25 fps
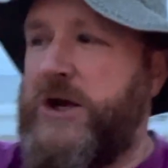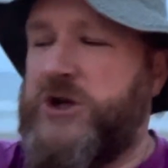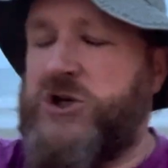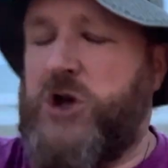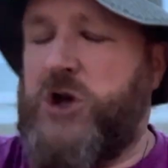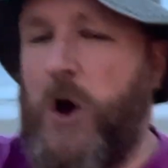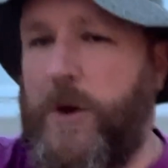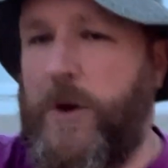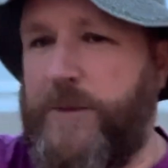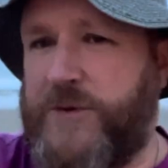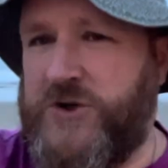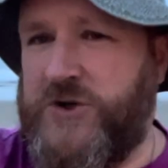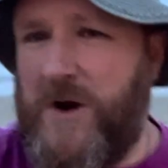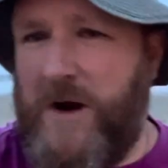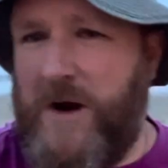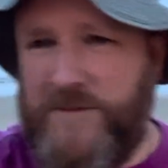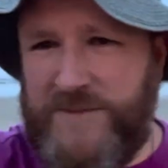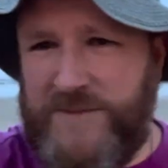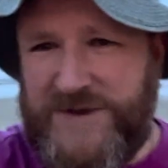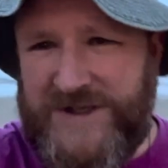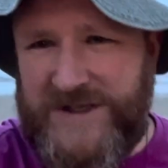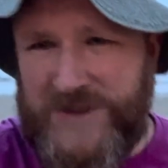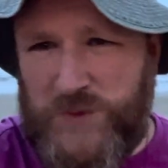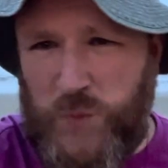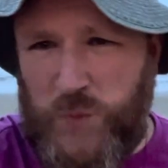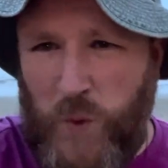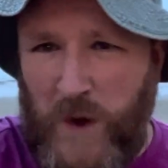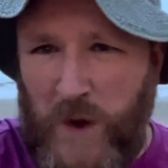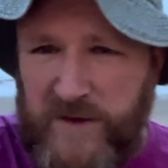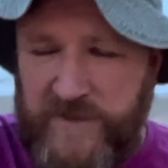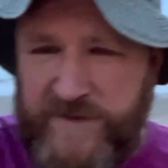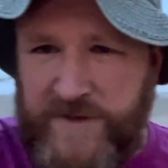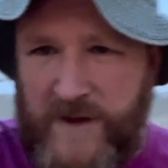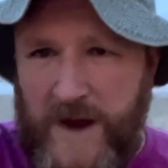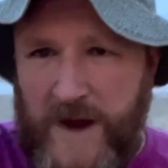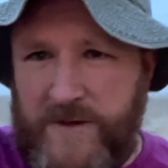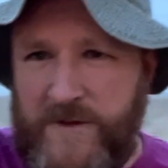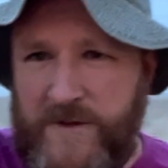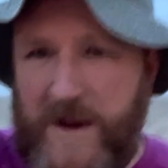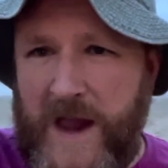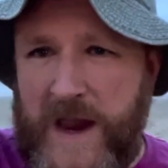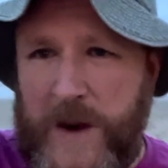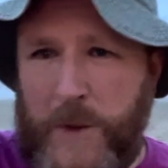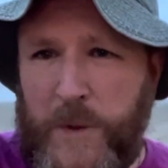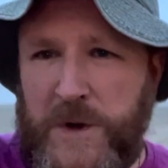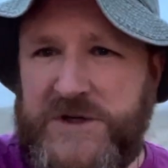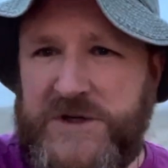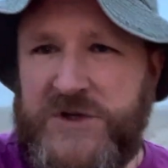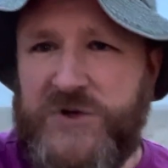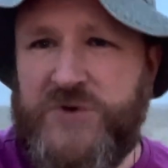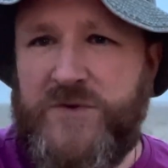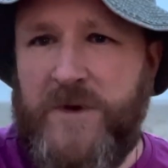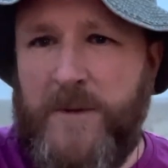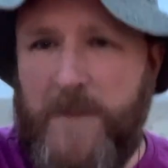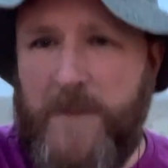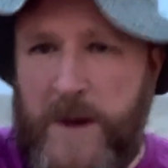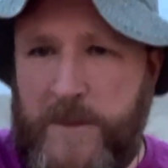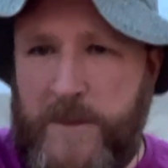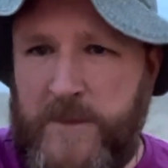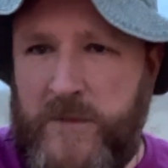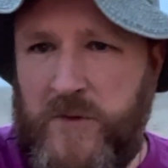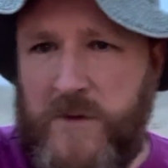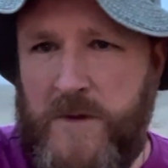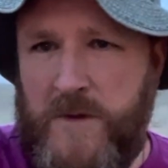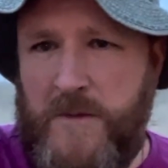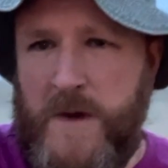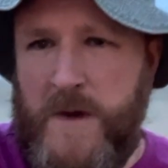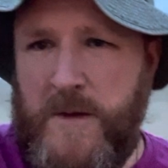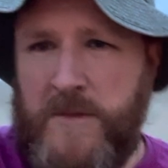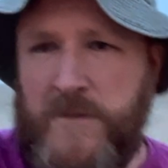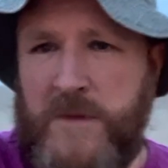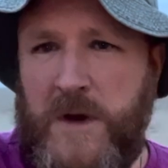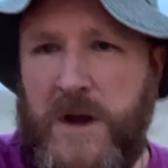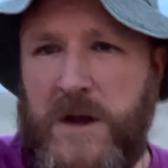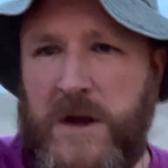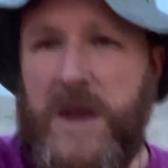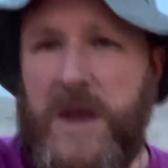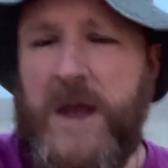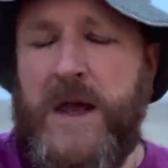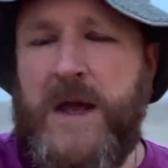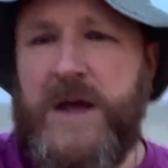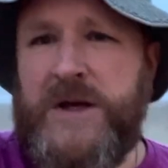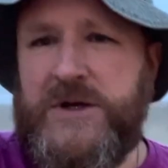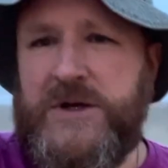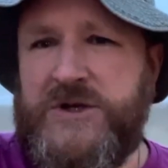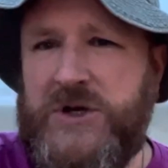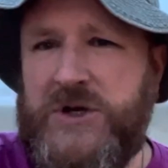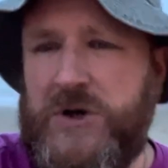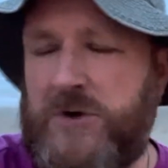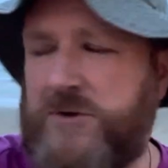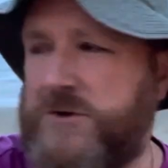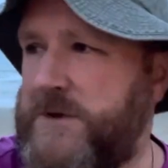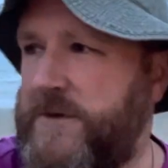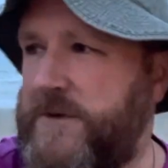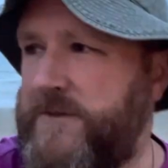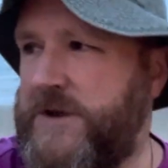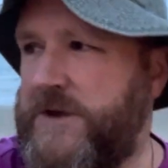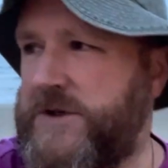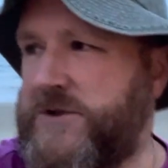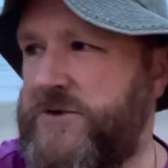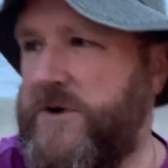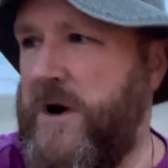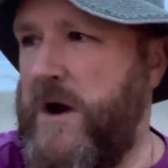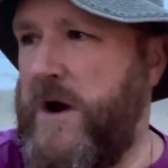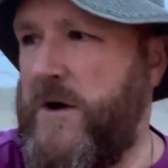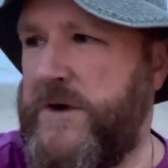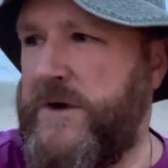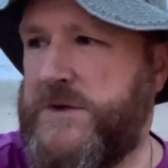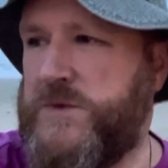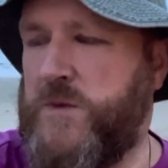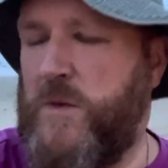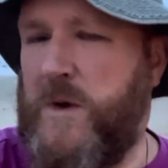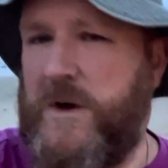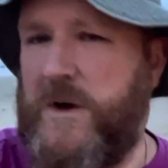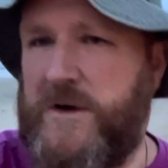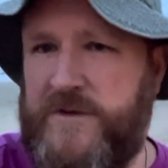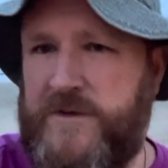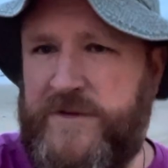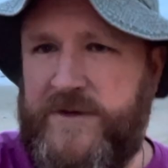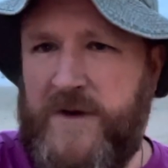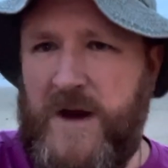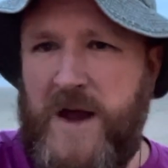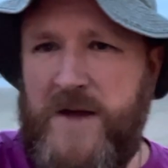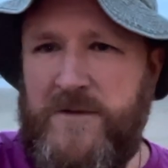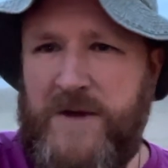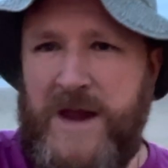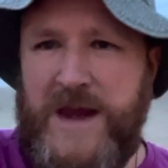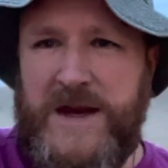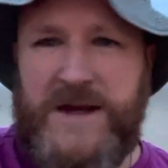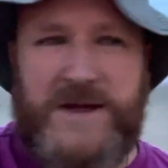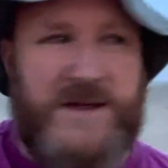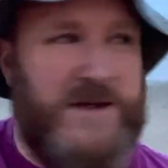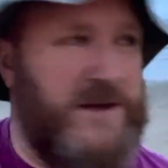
Top Trumps is 158, which is remember, remember. Children of Israel is 158.